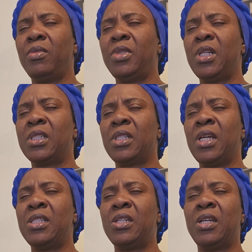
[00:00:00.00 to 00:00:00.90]
yes,
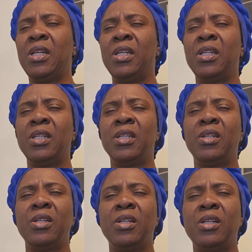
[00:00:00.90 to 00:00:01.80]
let the
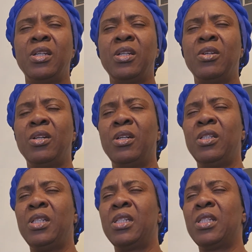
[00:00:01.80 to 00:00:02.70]

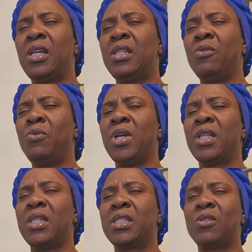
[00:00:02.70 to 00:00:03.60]
Yes, let their
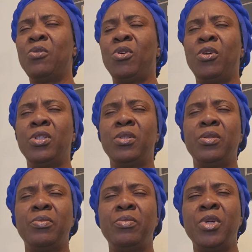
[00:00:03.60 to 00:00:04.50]
weakness, oh Lord,
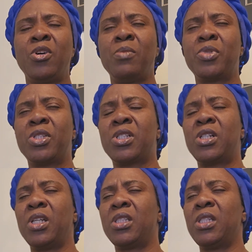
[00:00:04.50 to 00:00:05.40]
become
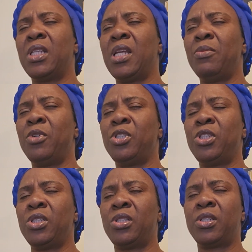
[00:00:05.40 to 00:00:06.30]
strength in the name of
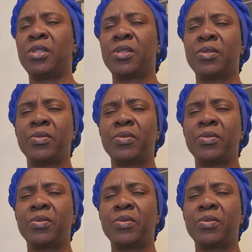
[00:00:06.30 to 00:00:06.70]
Jesus.